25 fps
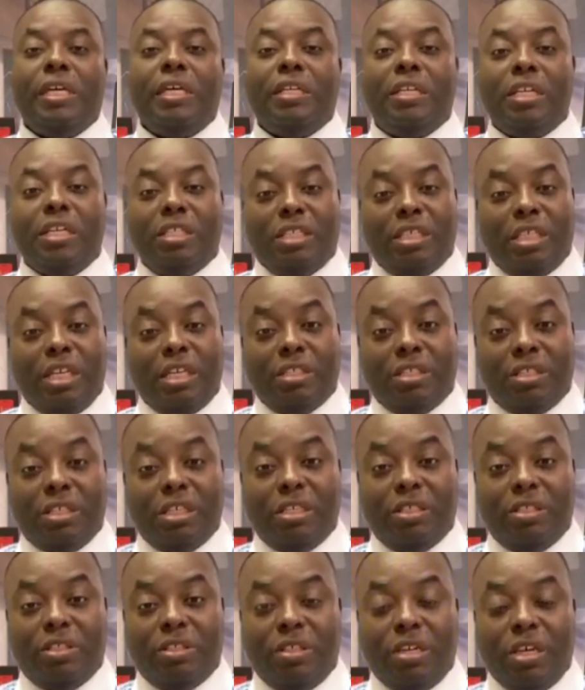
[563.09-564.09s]
In this
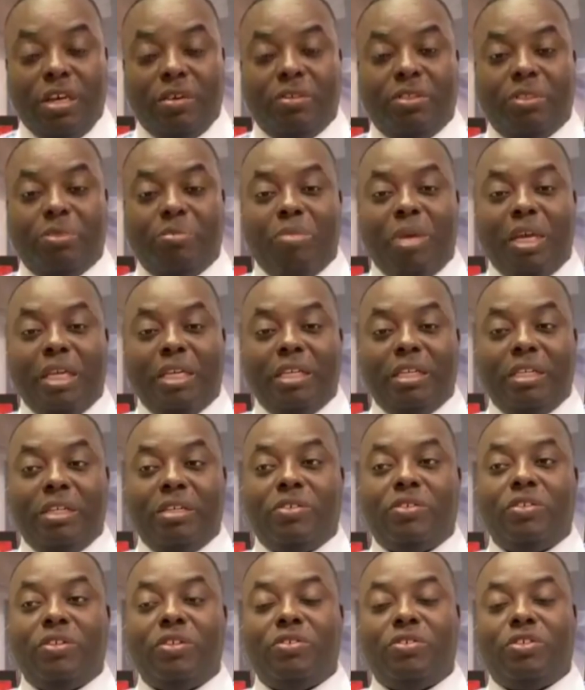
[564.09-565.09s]
instance, Delta made the
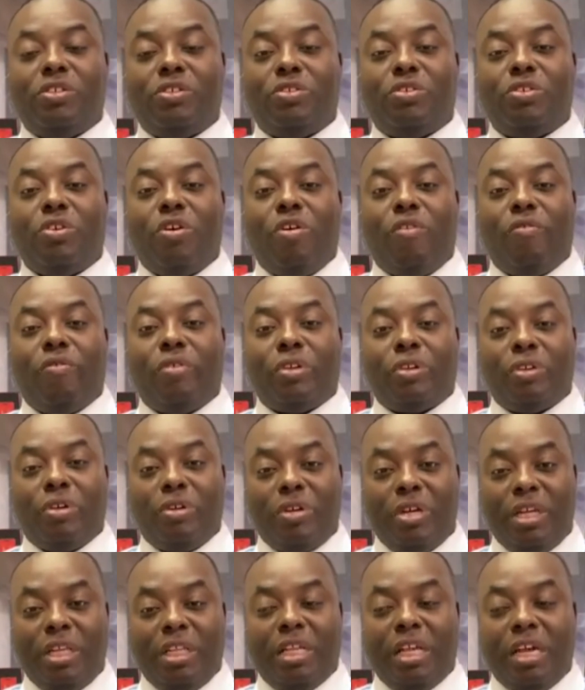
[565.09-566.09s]
decision to offer
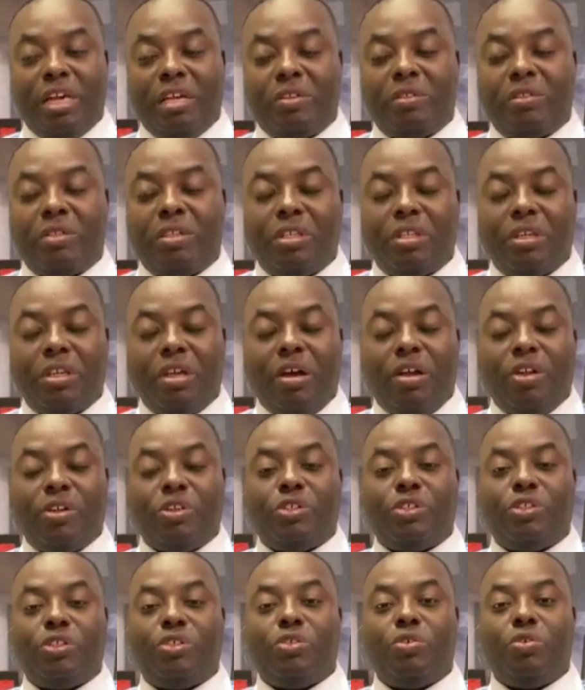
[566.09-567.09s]

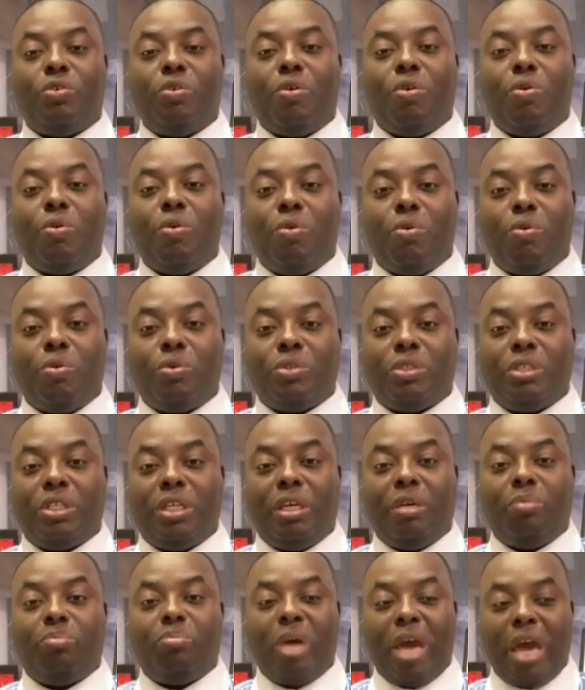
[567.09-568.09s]
$30,000 to all
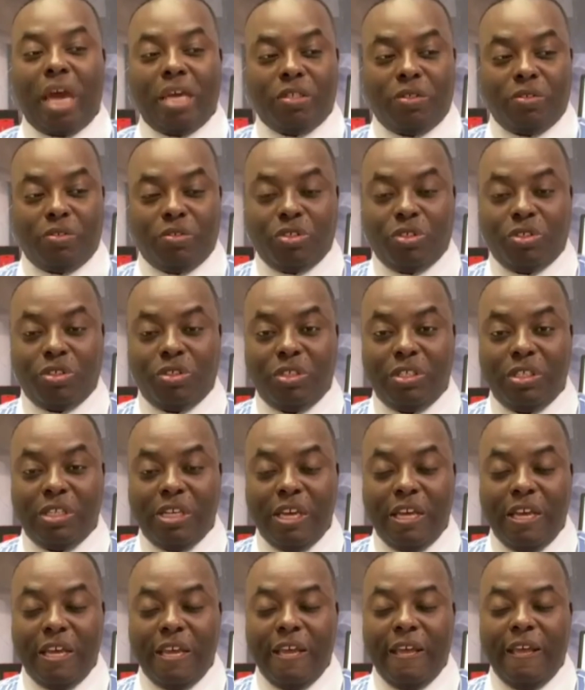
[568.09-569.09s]
the passengers
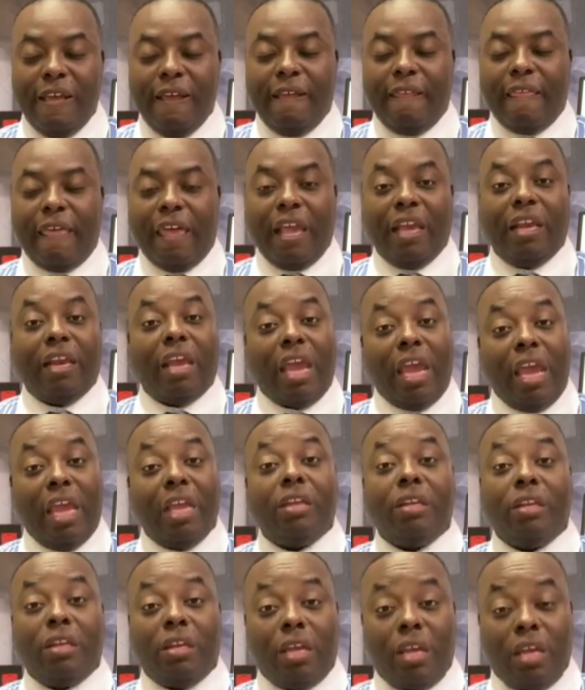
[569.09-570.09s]

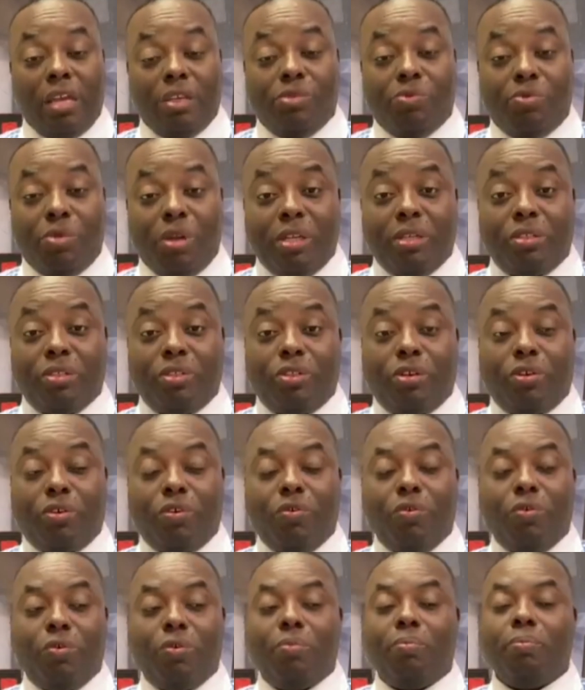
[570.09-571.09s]
and as well as the
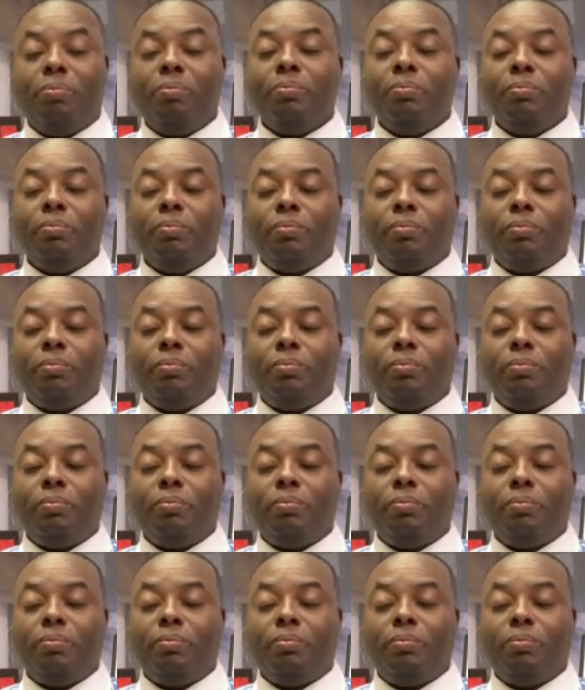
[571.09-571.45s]
crew.